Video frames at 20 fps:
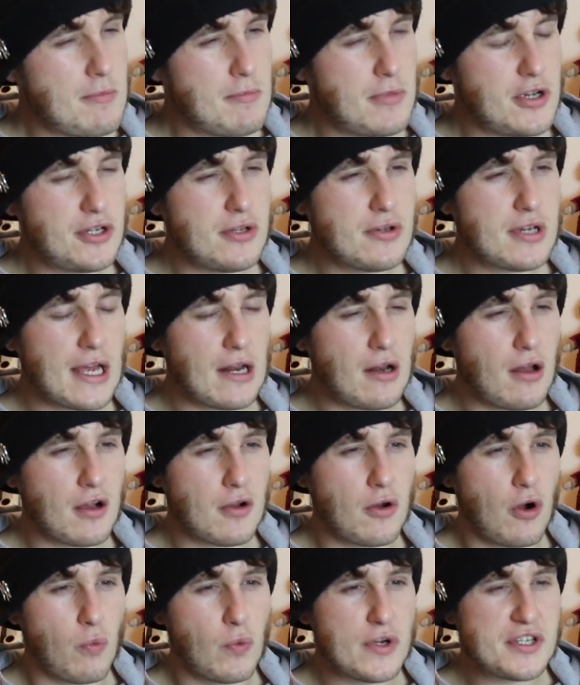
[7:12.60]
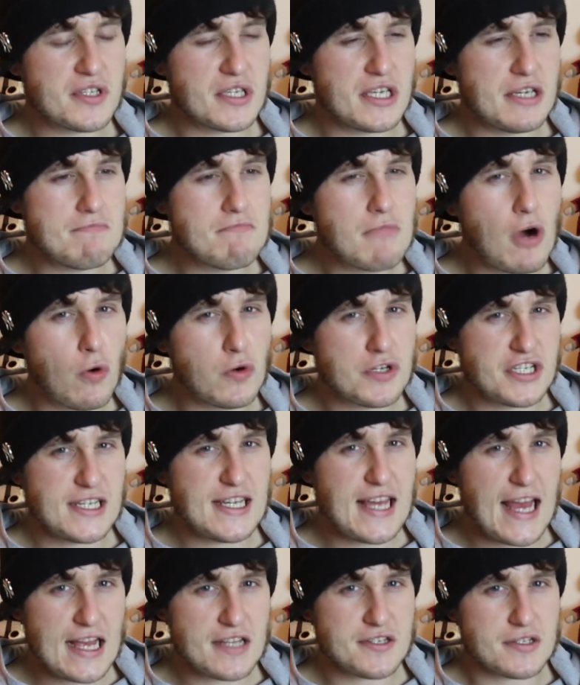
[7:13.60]
You do get like a whiskey
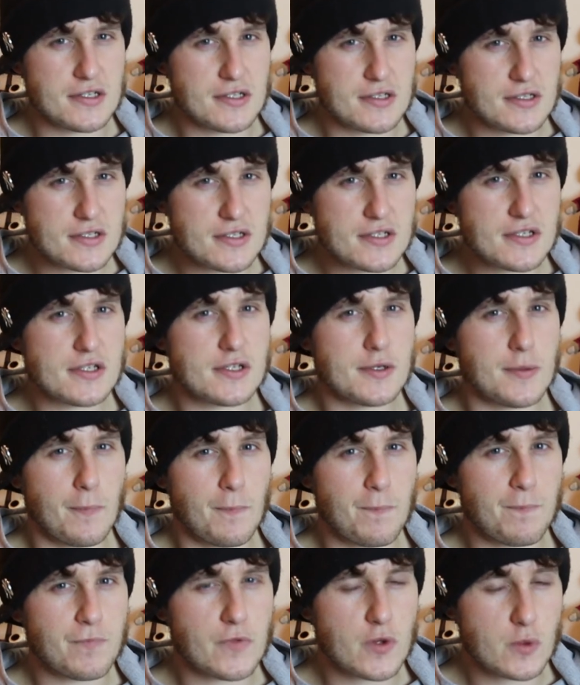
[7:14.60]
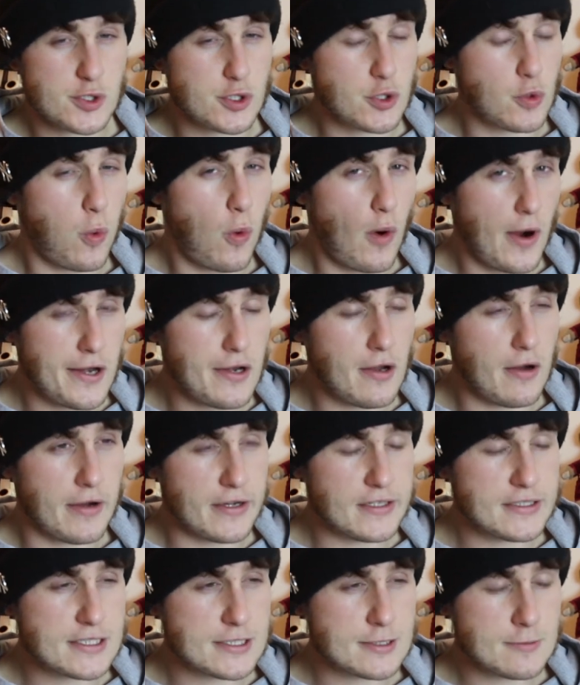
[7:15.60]
malty essence, which is quite
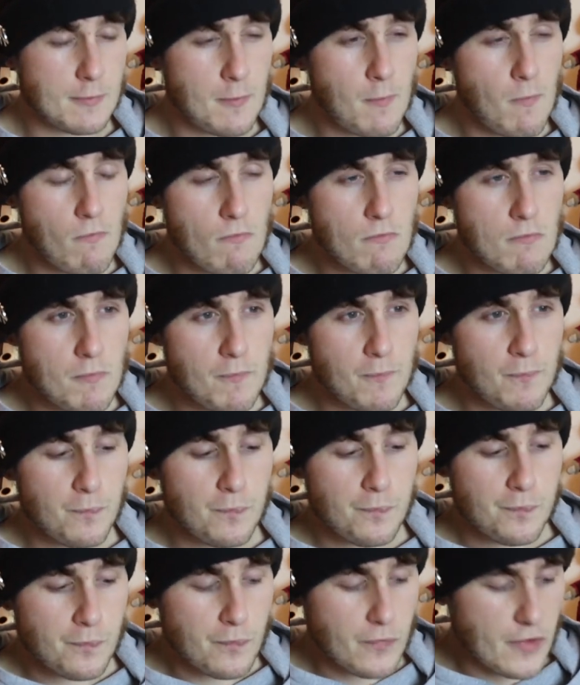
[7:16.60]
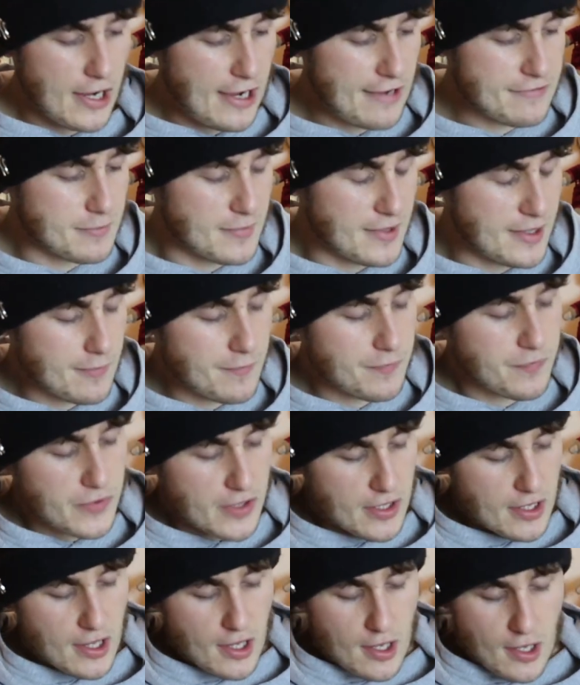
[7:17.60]
nice. I have to admit,
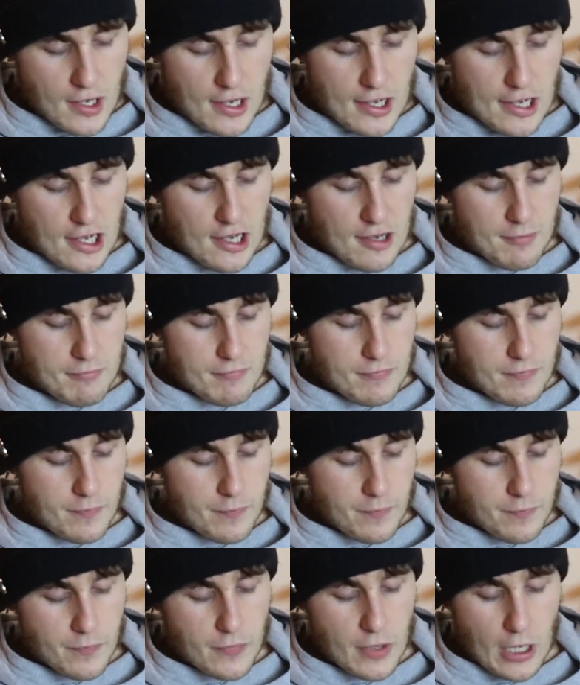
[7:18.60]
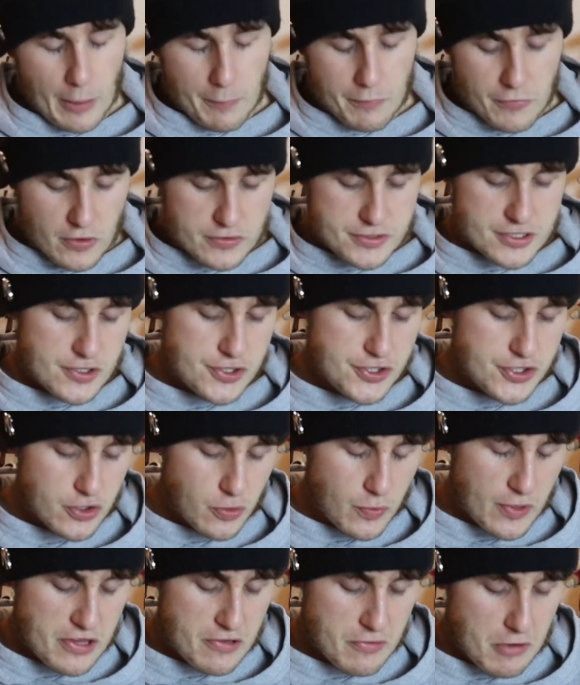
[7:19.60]
I'm not so sure
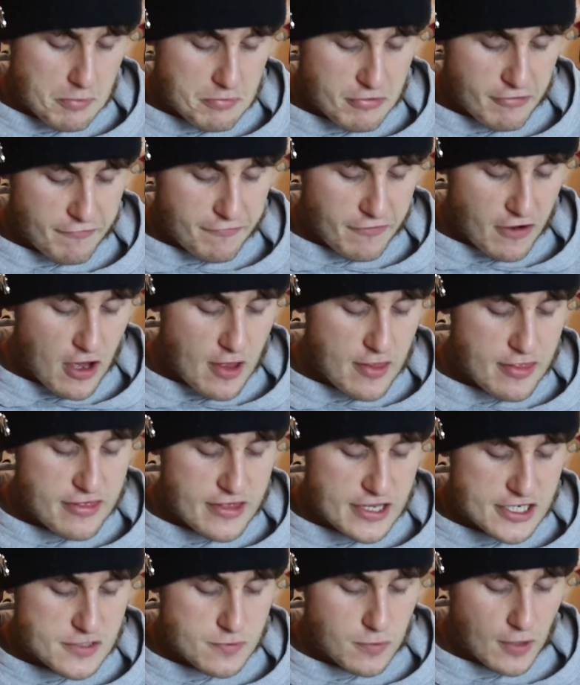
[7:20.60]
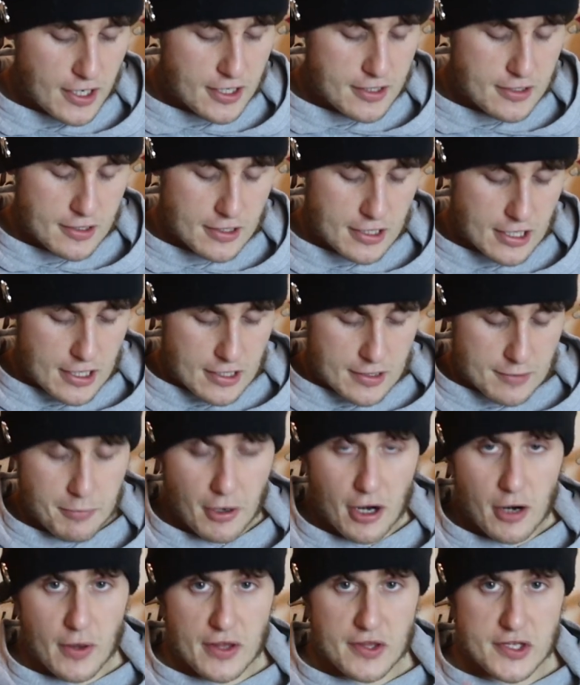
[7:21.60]
whether I prefer this one.
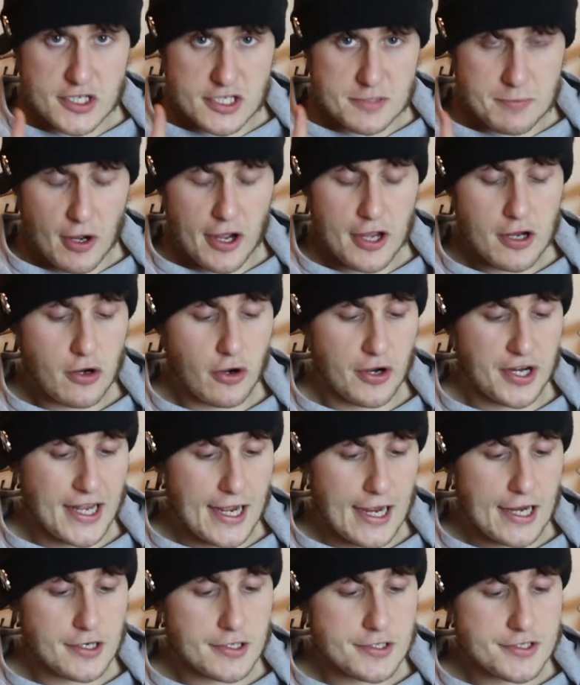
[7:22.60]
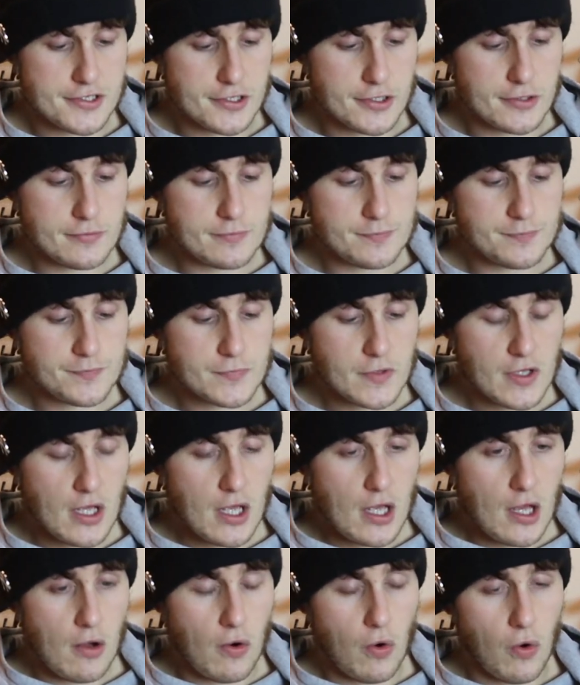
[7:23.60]
By the way, this is by Conny Anderson,
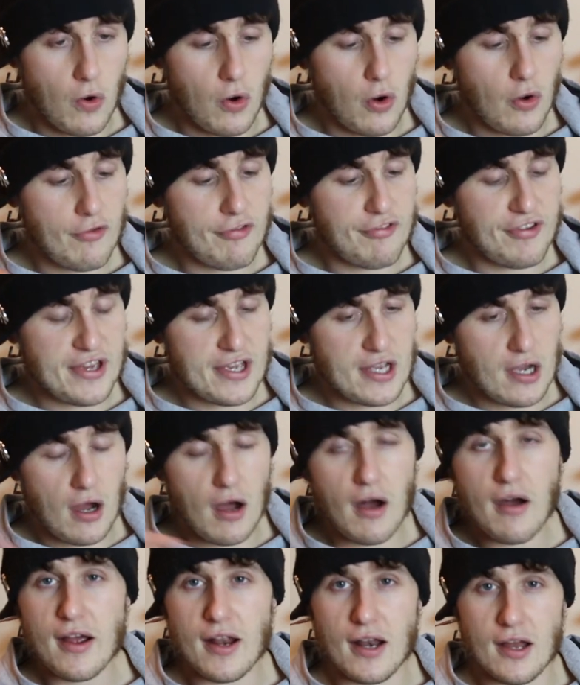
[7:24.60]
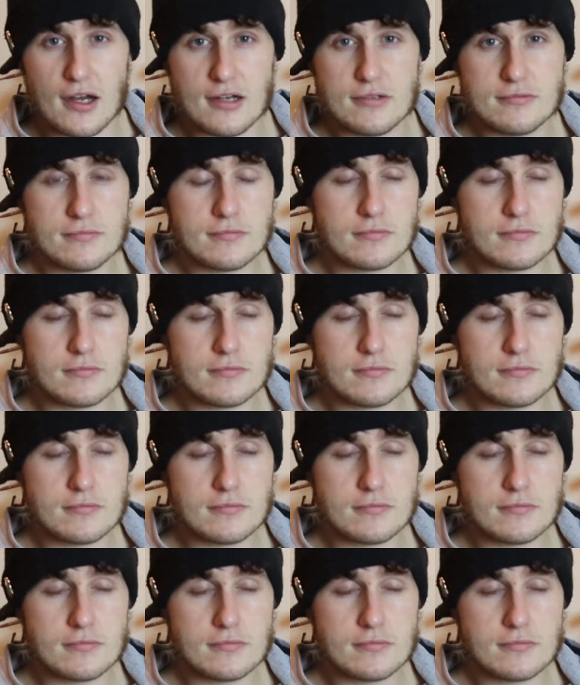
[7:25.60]
or the Islay